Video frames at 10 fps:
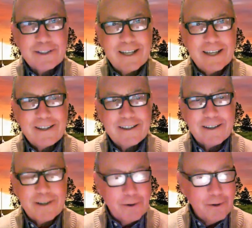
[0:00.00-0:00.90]
like
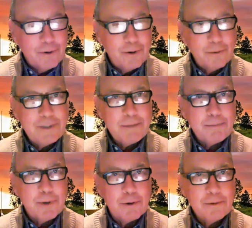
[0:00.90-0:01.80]
Home
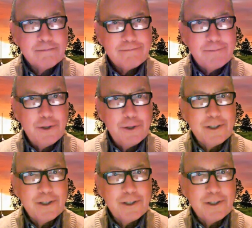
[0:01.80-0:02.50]
Depot. You can